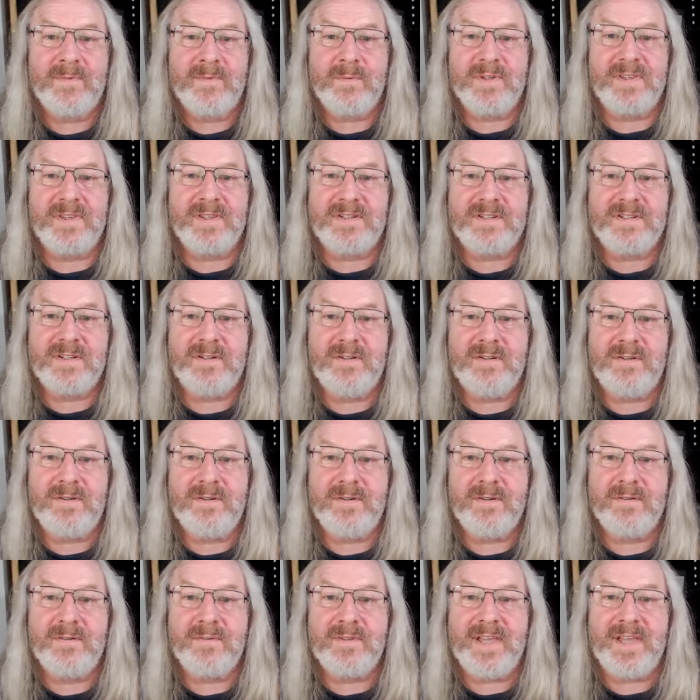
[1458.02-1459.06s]

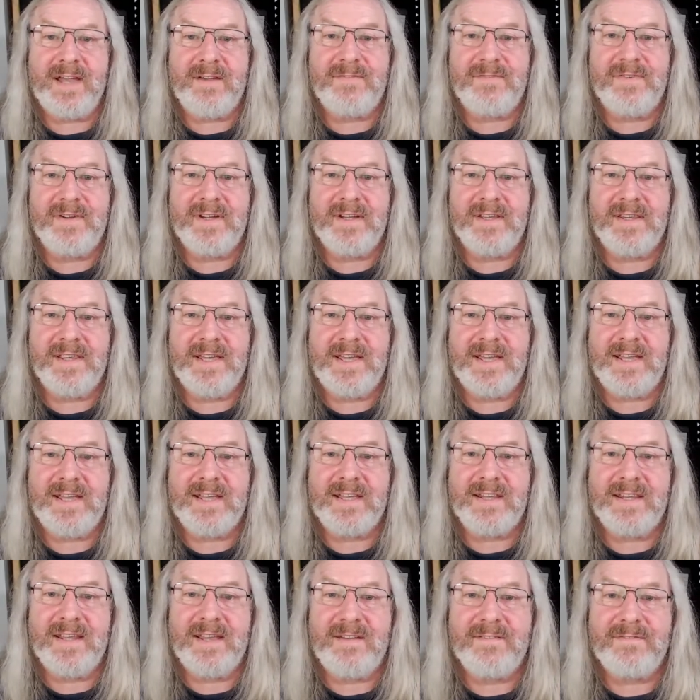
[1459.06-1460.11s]
with that finger there
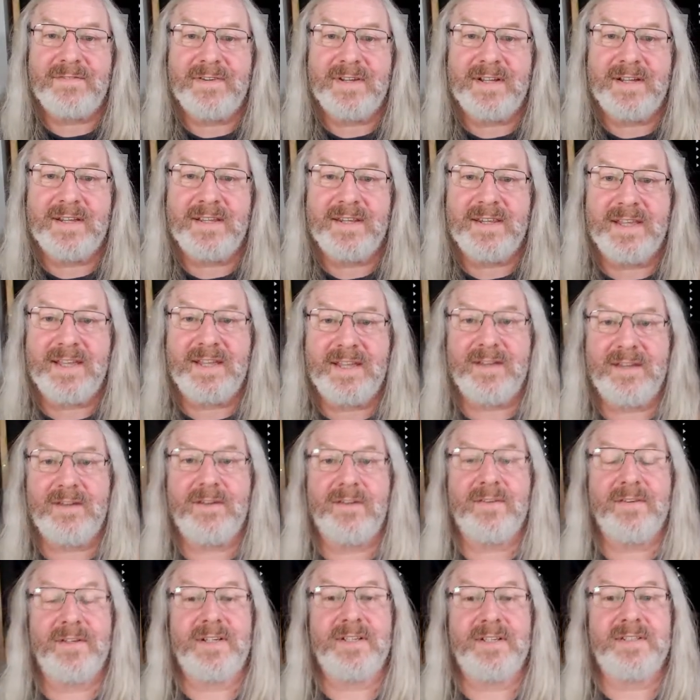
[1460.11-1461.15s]
and that finger there
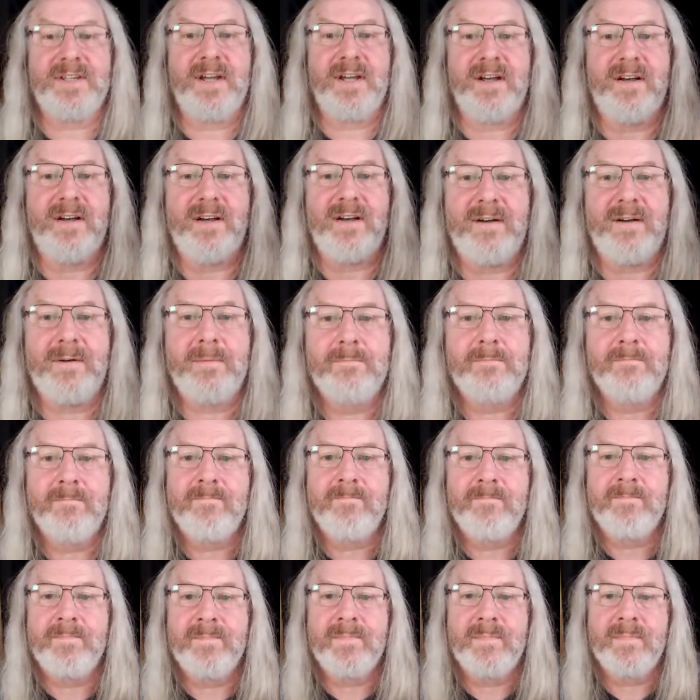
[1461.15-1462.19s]
on the guitar.
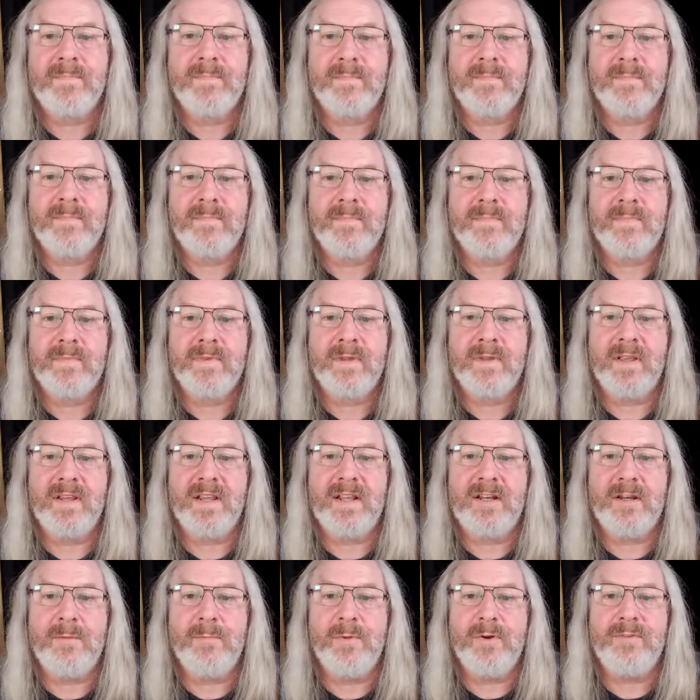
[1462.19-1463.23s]
And
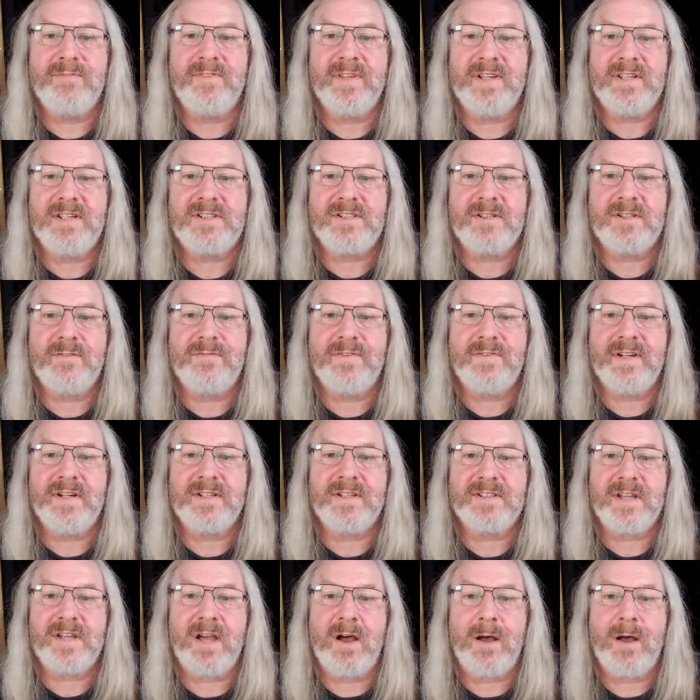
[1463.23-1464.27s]
then you move these two
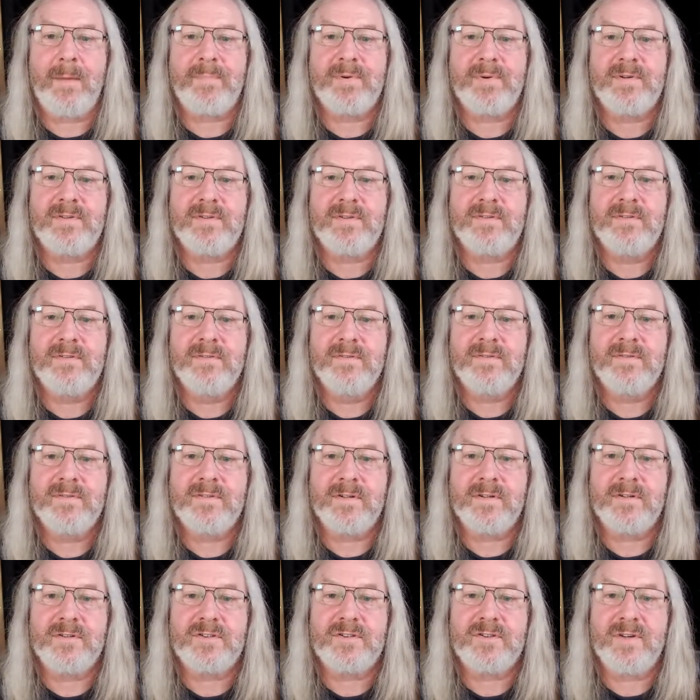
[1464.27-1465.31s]
fingers up
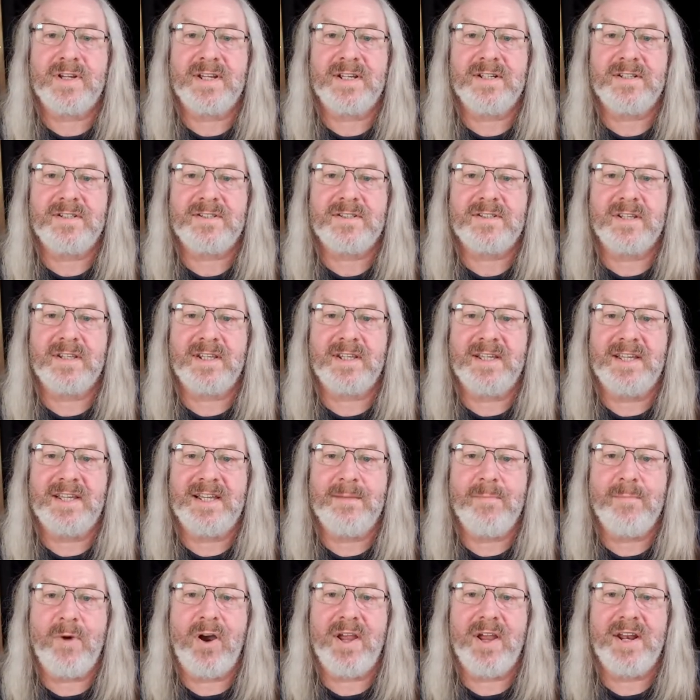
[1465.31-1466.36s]
2 strings to the
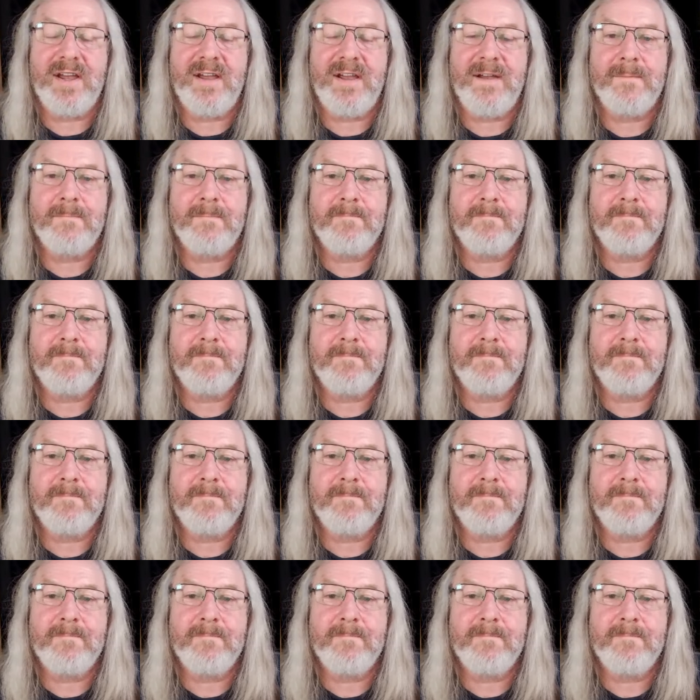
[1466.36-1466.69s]
E minor.